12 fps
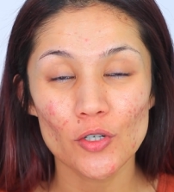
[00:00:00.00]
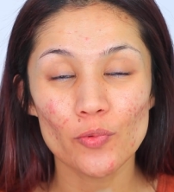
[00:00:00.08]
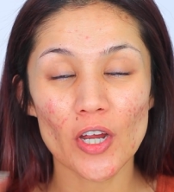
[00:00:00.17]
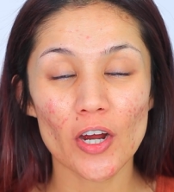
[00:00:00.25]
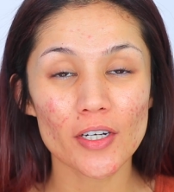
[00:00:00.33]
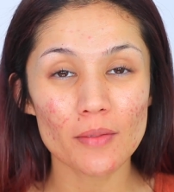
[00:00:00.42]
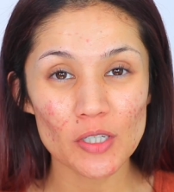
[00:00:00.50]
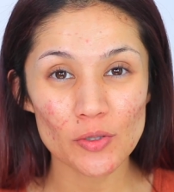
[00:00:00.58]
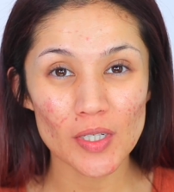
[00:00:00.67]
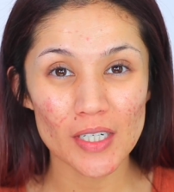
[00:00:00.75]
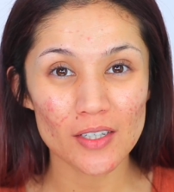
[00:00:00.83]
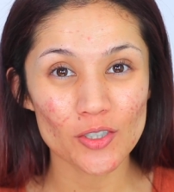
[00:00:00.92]
we are going to be
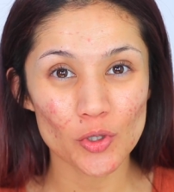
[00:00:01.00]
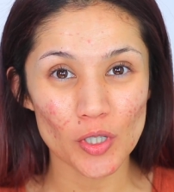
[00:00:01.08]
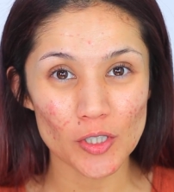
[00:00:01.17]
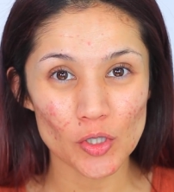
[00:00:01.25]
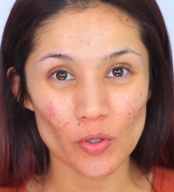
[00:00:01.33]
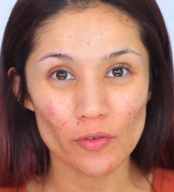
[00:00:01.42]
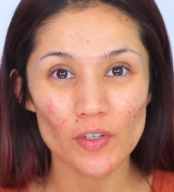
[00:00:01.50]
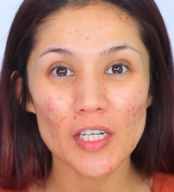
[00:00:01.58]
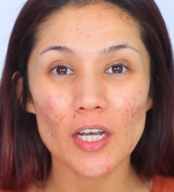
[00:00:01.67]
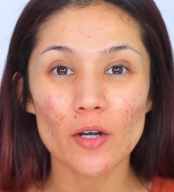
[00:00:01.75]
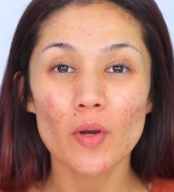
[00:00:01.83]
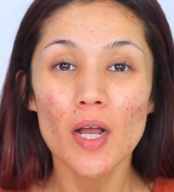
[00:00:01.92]
doing another drugstore
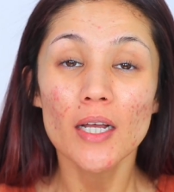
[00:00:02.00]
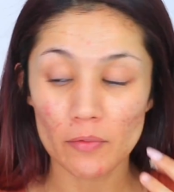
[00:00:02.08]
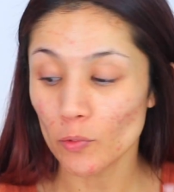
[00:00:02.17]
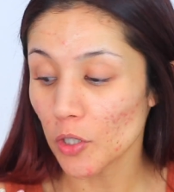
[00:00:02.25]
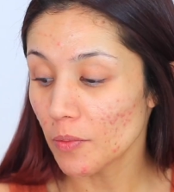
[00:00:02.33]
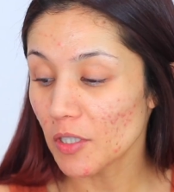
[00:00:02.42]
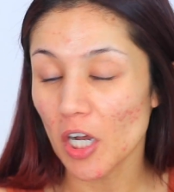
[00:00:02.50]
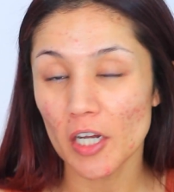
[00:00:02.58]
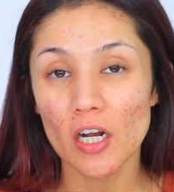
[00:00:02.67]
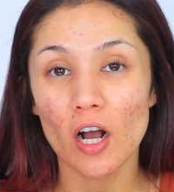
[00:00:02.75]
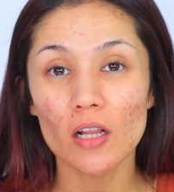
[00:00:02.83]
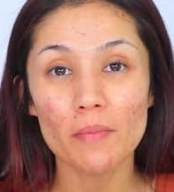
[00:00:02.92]
video. We're going to be
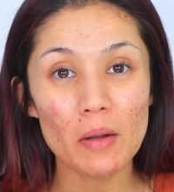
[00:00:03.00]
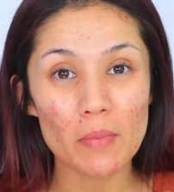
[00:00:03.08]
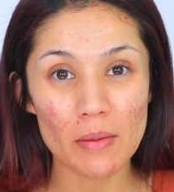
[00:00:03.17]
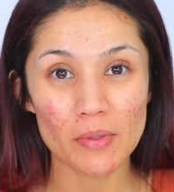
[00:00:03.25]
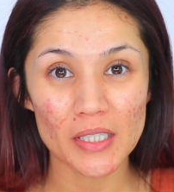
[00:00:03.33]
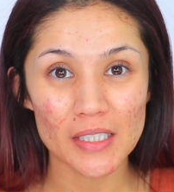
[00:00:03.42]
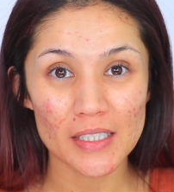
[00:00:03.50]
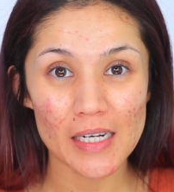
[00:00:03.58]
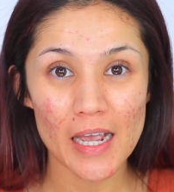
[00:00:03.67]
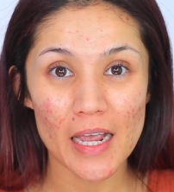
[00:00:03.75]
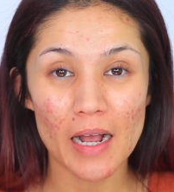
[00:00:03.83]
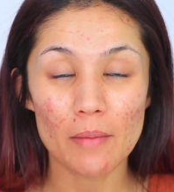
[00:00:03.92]
talking all about Maybelline
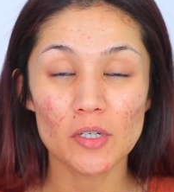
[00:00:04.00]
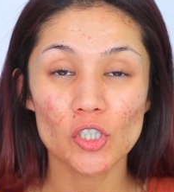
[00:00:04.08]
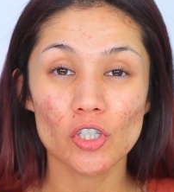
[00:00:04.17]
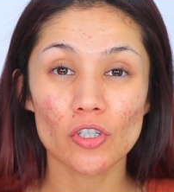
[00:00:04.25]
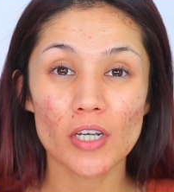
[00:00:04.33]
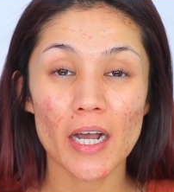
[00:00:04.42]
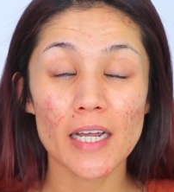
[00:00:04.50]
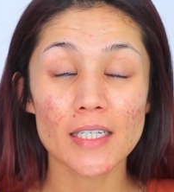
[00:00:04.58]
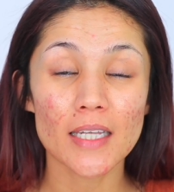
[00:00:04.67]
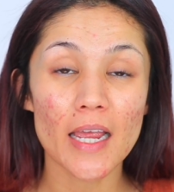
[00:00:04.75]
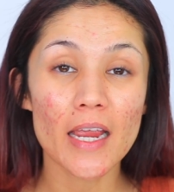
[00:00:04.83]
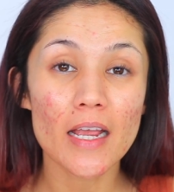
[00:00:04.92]
today. I'm going to show you
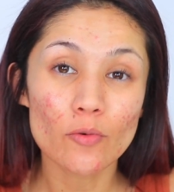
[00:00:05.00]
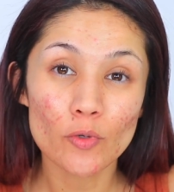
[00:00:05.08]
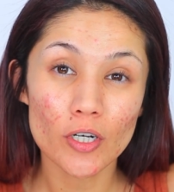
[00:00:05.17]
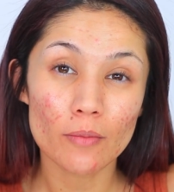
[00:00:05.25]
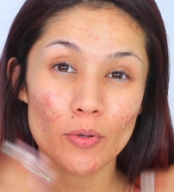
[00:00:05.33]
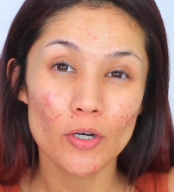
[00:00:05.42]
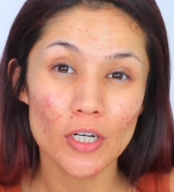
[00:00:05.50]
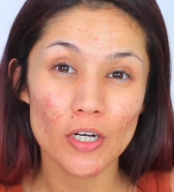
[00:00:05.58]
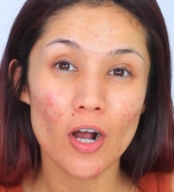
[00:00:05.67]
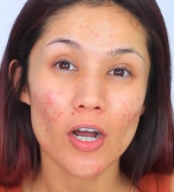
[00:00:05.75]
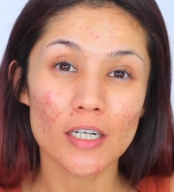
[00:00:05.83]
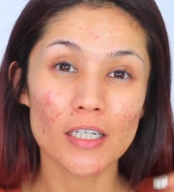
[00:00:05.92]
guys, and we're going to put it
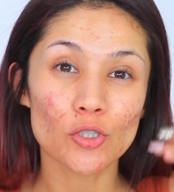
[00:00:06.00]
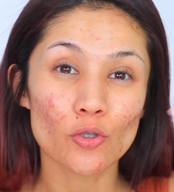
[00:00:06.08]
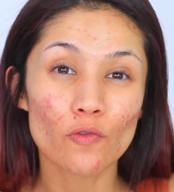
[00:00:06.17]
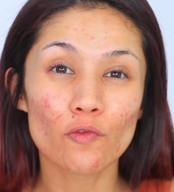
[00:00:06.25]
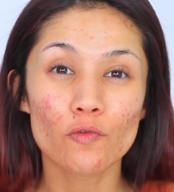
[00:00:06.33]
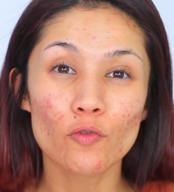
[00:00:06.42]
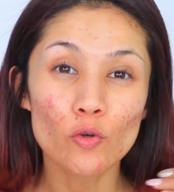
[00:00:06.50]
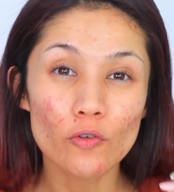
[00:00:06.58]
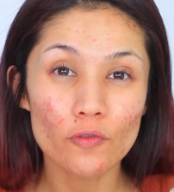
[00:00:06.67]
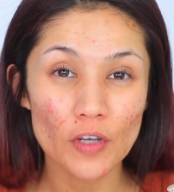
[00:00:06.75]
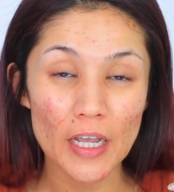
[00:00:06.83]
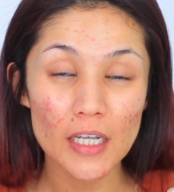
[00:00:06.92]
on and do a full
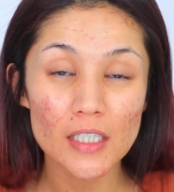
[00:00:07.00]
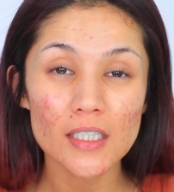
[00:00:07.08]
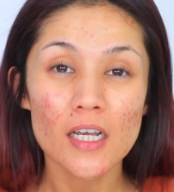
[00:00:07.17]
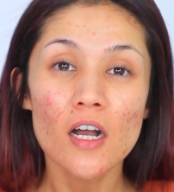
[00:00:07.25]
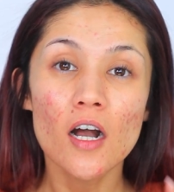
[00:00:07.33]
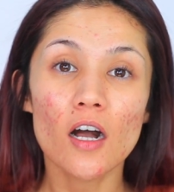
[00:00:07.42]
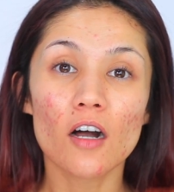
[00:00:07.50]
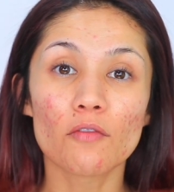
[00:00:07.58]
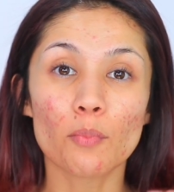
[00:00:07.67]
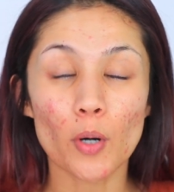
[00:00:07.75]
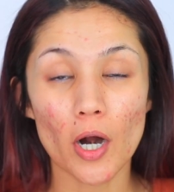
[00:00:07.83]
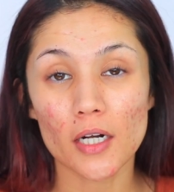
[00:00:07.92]
face
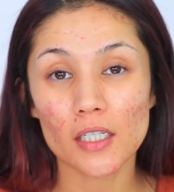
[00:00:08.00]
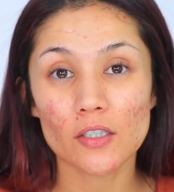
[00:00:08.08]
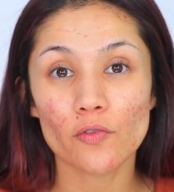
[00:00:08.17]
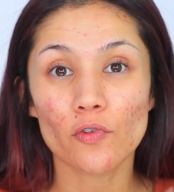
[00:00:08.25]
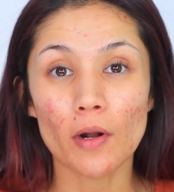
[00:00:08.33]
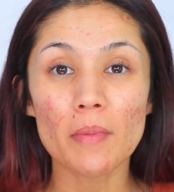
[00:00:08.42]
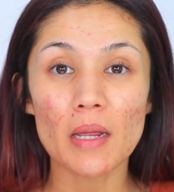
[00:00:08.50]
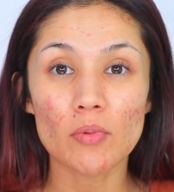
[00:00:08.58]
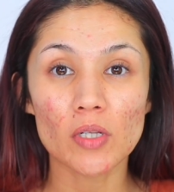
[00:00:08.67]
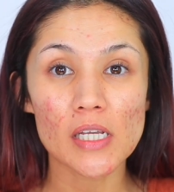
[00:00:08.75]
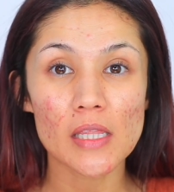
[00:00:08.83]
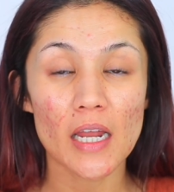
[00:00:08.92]
of products from
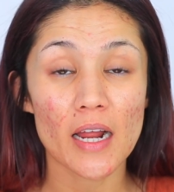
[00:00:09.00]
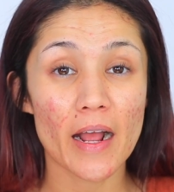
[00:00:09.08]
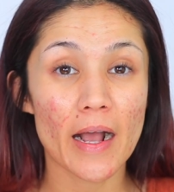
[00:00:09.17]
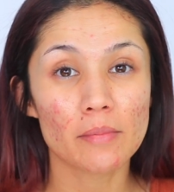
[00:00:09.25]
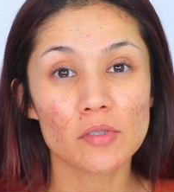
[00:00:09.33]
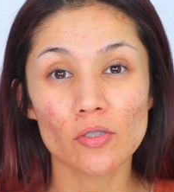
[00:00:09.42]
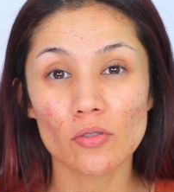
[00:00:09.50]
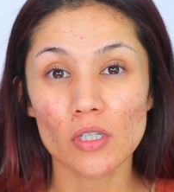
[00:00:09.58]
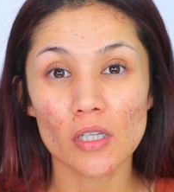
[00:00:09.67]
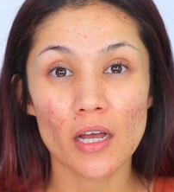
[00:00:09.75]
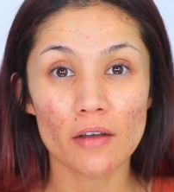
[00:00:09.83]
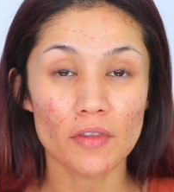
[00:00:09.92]
Maybelline that I absolutely
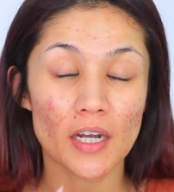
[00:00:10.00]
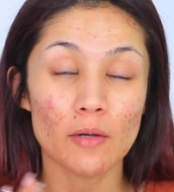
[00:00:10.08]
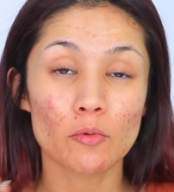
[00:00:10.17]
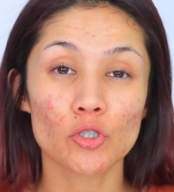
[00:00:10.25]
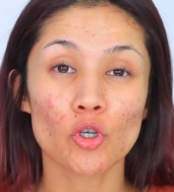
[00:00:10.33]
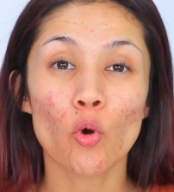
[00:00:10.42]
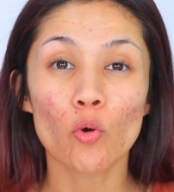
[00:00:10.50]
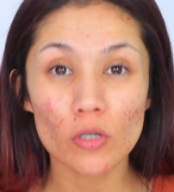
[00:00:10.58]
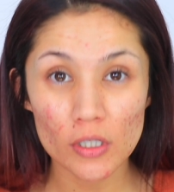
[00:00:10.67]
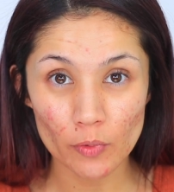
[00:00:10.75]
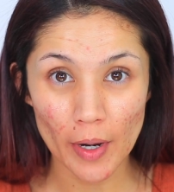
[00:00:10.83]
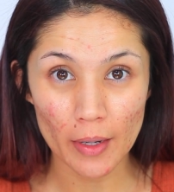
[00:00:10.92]
love, that I would
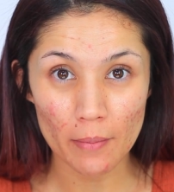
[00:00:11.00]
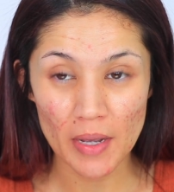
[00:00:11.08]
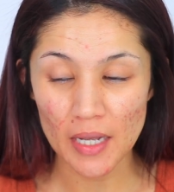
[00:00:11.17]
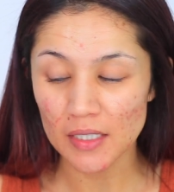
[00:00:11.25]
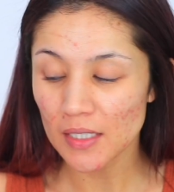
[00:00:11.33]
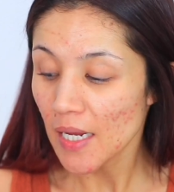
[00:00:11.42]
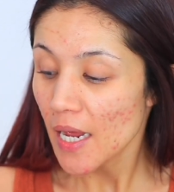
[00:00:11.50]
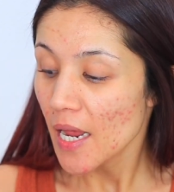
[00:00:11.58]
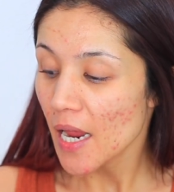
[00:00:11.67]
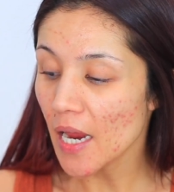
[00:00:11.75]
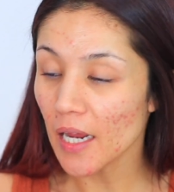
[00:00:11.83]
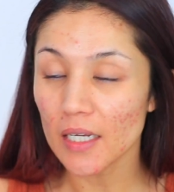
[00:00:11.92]
totally recommend,
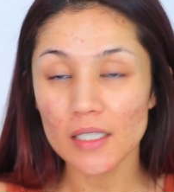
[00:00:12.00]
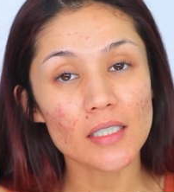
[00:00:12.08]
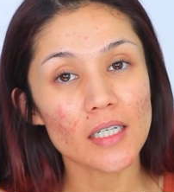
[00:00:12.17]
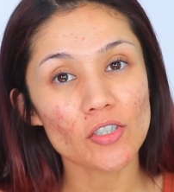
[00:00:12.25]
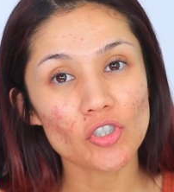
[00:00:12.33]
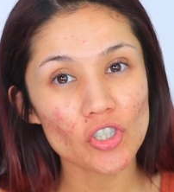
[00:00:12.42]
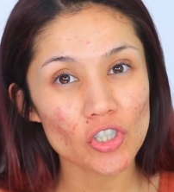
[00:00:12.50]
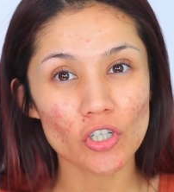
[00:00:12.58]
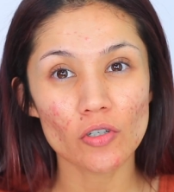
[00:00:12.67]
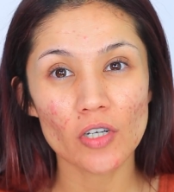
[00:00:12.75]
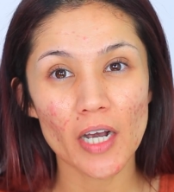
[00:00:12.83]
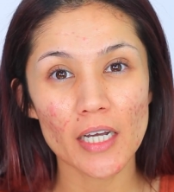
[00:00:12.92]
and just
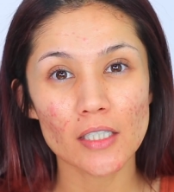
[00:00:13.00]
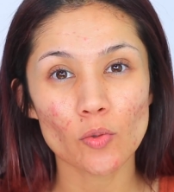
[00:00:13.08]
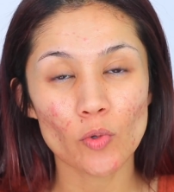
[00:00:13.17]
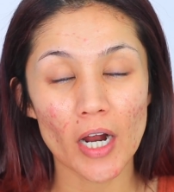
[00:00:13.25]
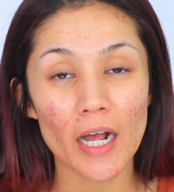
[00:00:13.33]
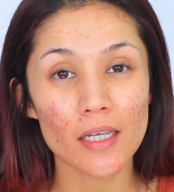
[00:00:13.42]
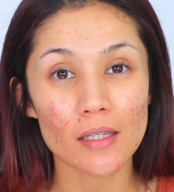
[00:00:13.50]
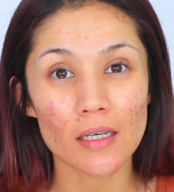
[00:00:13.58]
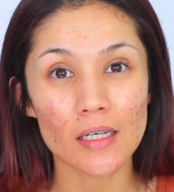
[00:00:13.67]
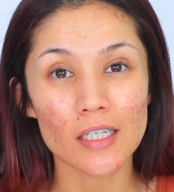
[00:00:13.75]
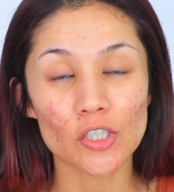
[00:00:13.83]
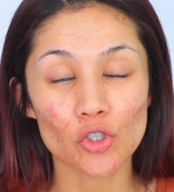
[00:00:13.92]
show you guys what I
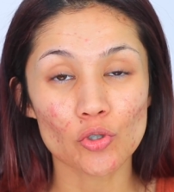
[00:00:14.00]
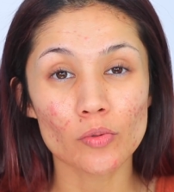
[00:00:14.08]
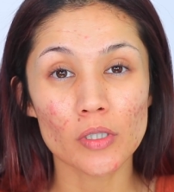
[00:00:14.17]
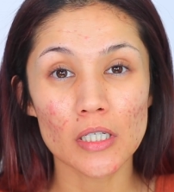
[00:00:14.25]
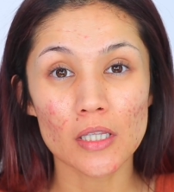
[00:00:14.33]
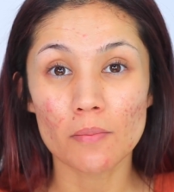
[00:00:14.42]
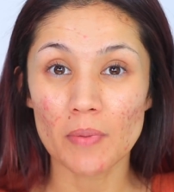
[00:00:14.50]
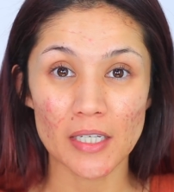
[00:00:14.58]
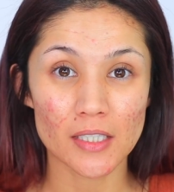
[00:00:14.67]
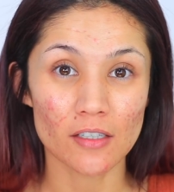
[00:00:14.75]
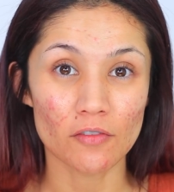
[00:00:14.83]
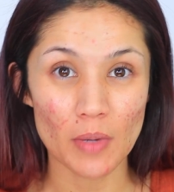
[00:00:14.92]
think is truly the
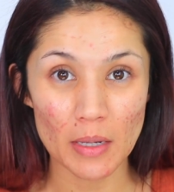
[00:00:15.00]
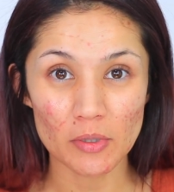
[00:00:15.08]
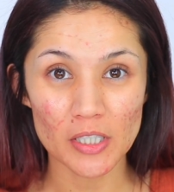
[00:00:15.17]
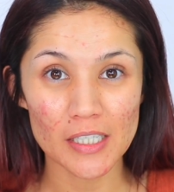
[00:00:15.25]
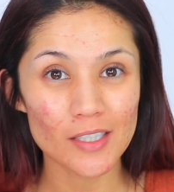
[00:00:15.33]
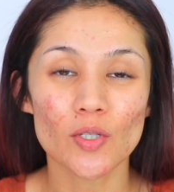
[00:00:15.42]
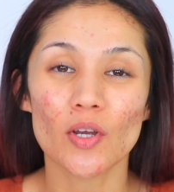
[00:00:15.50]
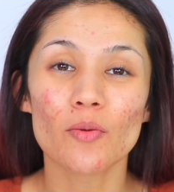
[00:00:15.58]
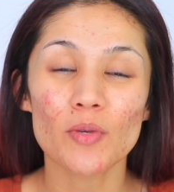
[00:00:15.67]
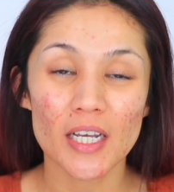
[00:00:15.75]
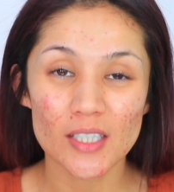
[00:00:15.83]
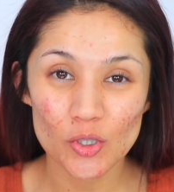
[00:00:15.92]
best of Maybelline. So I
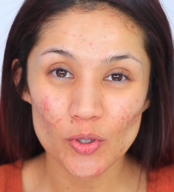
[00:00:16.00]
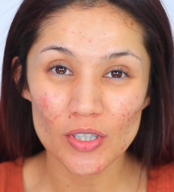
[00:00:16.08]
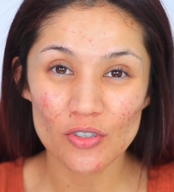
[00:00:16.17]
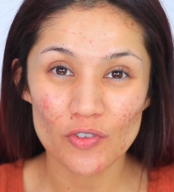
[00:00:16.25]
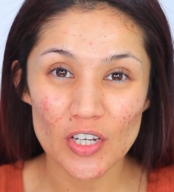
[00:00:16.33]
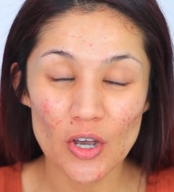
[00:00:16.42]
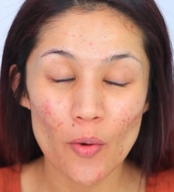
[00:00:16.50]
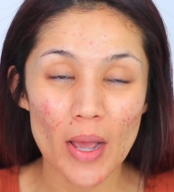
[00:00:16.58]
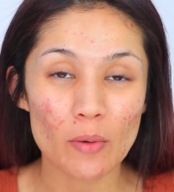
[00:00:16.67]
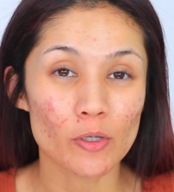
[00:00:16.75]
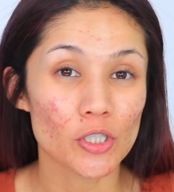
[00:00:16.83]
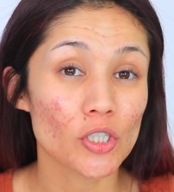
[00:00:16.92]
hope you guys enjoy this video,
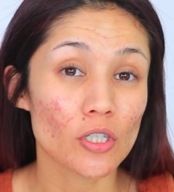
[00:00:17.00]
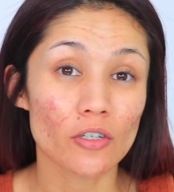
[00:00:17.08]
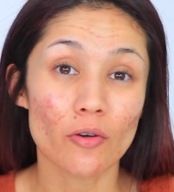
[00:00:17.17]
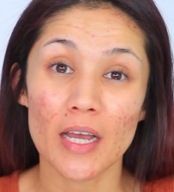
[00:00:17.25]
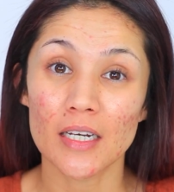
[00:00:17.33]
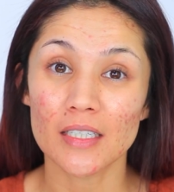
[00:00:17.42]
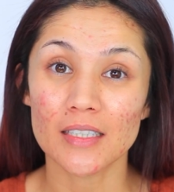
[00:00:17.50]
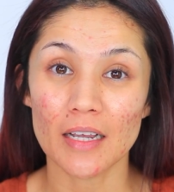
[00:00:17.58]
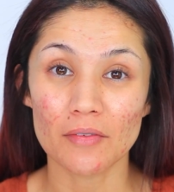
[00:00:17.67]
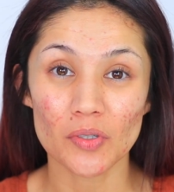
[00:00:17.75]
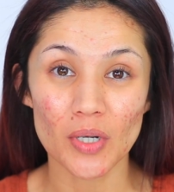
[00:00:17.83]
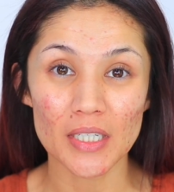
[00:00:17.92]
and we're just going to go ahead and get
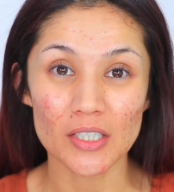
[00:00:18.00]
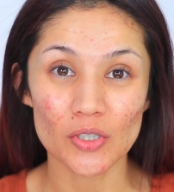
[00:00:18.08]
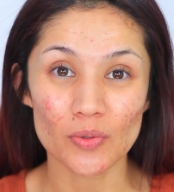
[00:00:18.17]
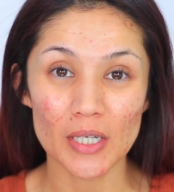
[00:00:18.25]
diving right into